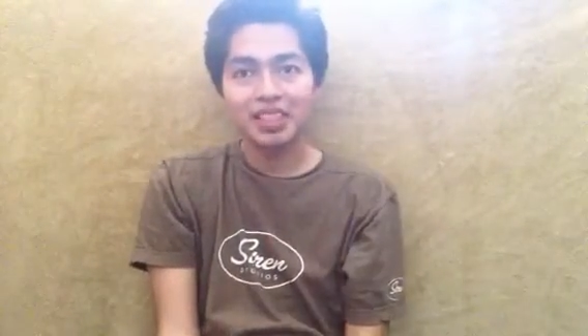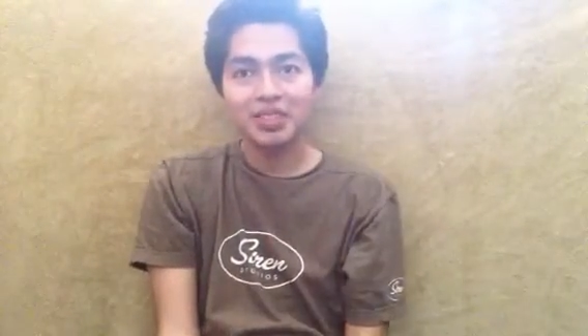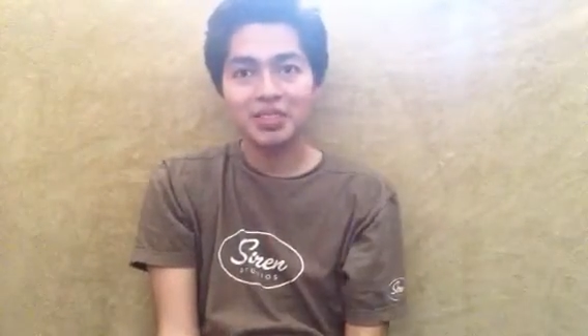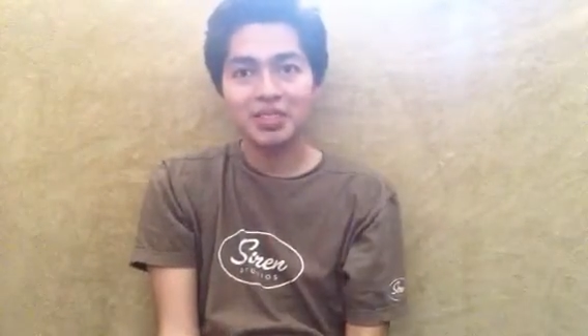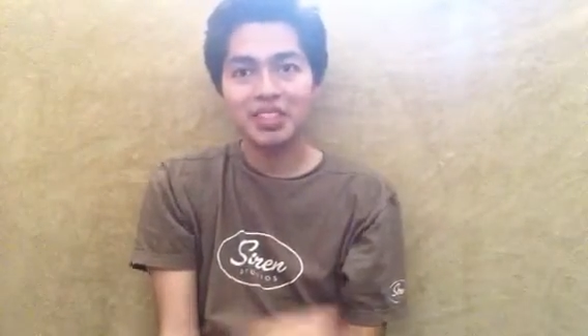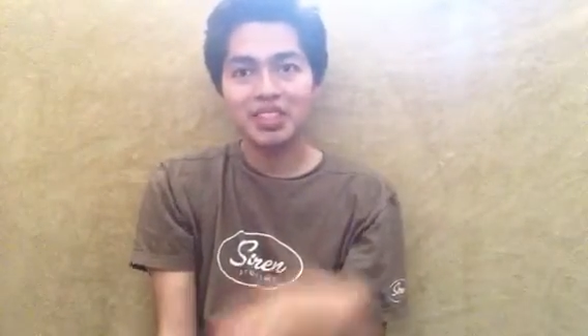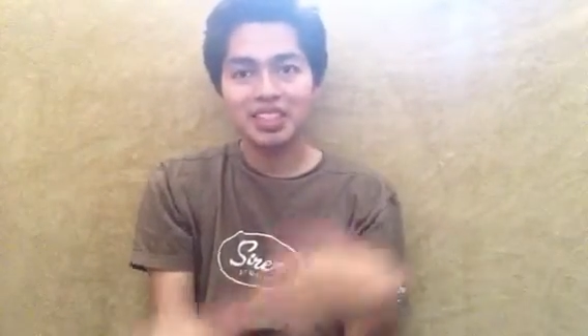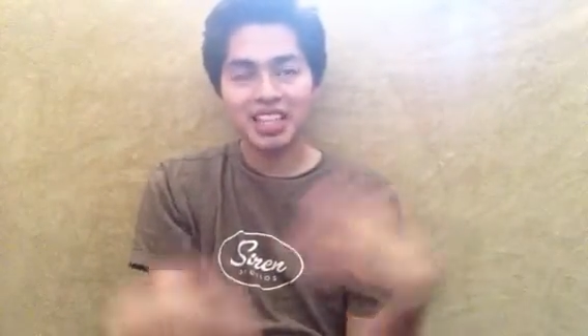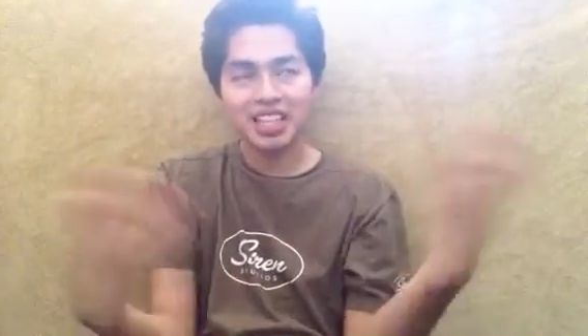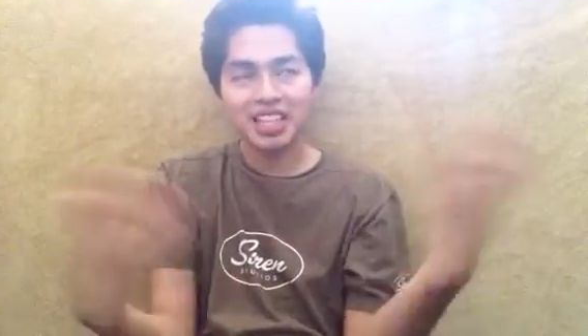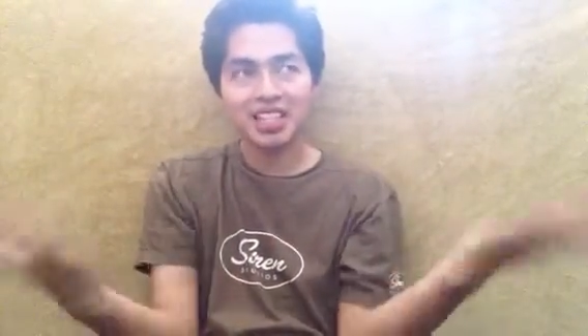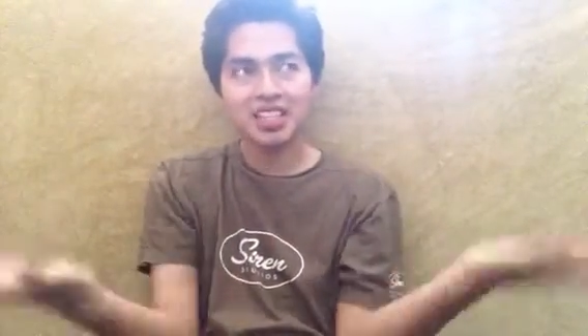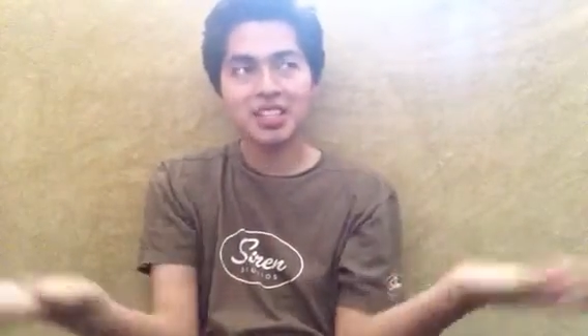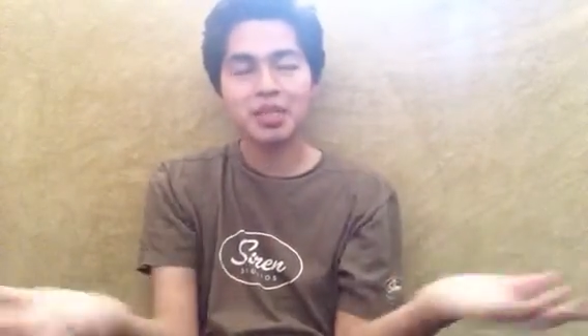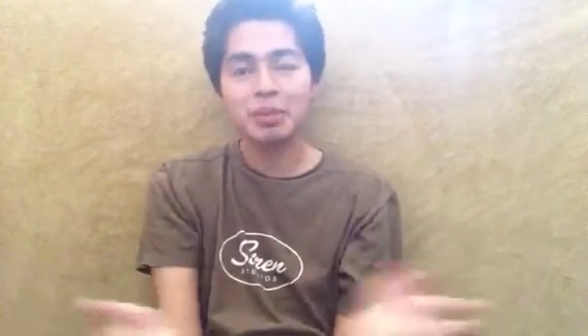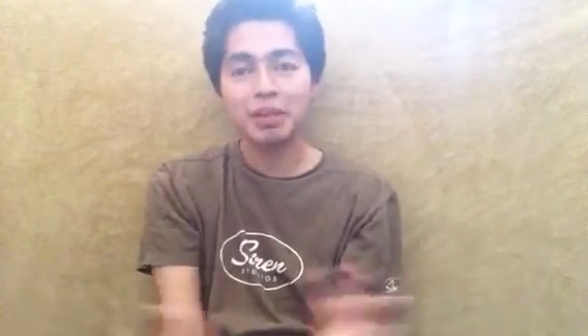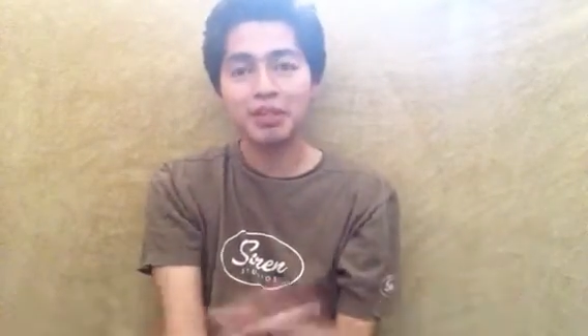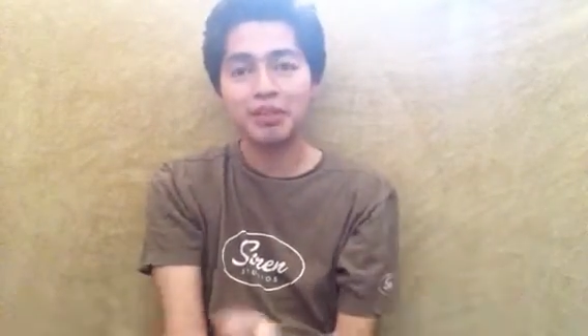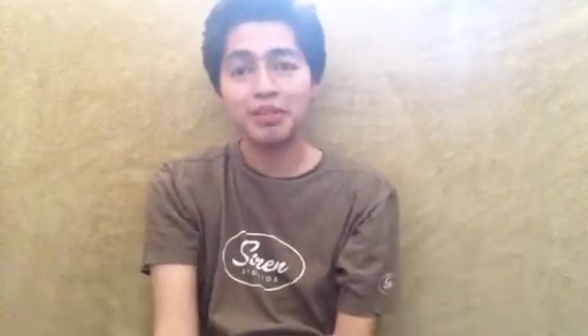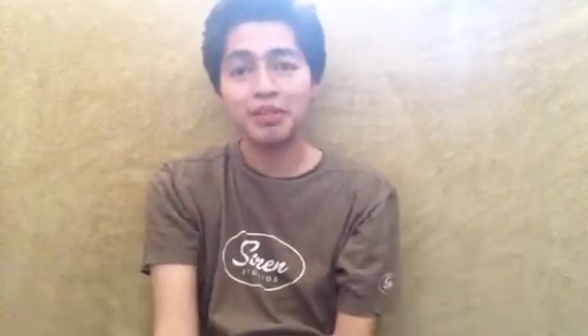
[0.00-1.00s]
I was
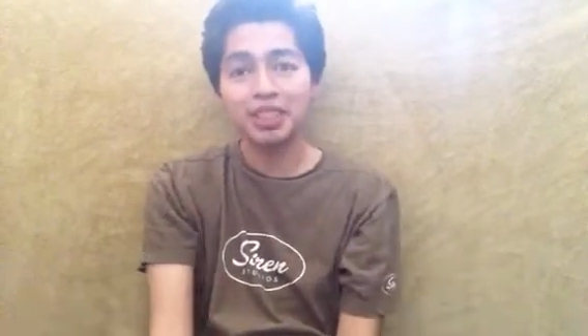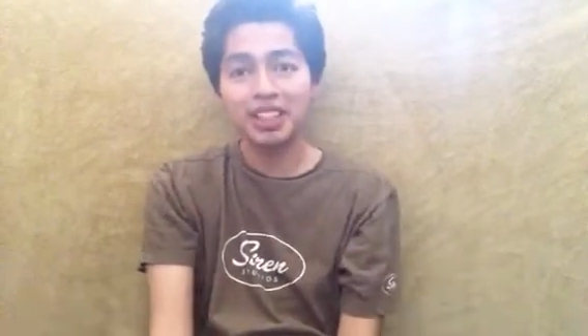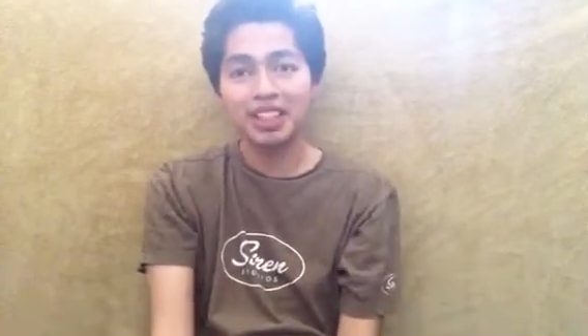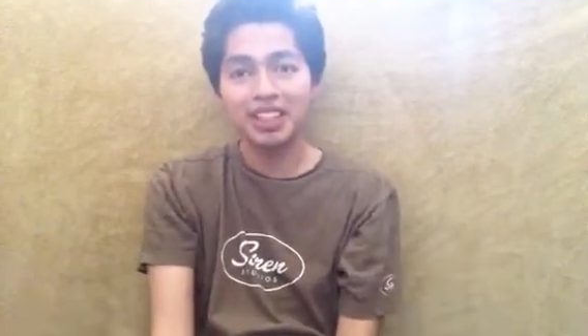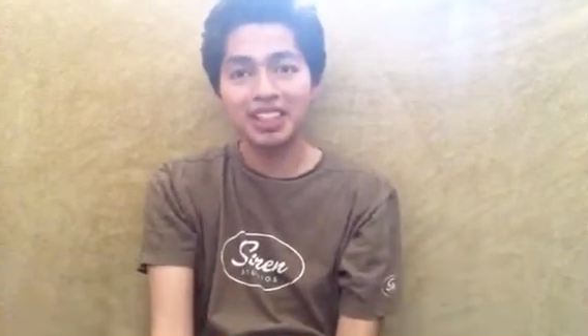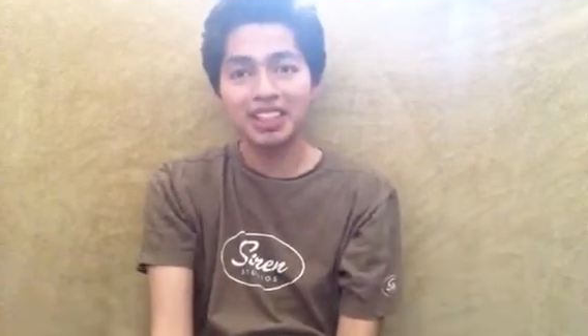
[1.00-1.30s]
digesting my food, I